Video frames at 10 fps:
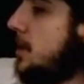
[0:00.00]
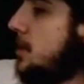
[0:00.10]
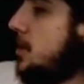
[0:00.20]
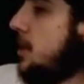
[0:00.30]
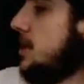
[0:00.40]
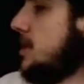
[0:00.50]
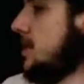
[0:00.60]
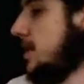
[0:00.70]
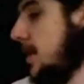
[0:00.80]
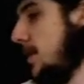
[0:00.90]
just to
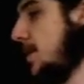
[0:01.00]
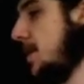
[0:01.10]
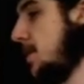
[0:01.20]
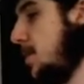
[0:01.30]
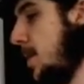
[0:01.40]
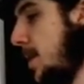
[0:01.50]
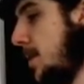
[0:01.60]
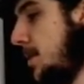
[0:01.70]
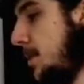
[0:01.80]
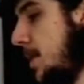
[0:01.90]
see how that
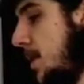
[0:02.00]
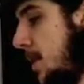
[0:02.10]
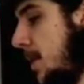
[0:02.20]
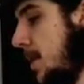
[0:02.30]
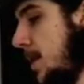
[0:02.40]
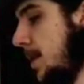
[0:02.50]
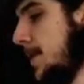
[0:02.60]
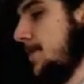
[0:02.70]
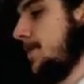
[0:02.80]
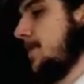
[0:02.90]
compares with
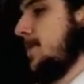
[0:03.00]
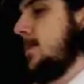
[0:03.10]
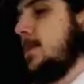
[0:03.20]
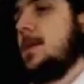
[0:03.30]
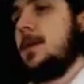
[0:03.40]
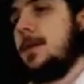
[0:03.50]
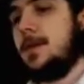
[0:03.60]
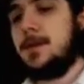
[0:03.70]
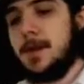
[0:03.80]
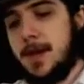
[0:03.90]

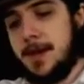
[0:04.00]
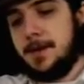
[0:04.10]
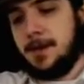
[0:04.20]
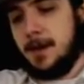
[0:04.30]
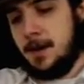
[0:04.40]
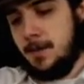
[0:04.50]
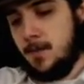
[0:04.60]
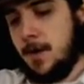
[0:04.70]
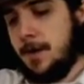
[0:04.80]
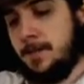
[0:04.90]
the decanted
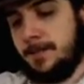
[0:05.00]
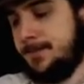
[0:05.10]
wine.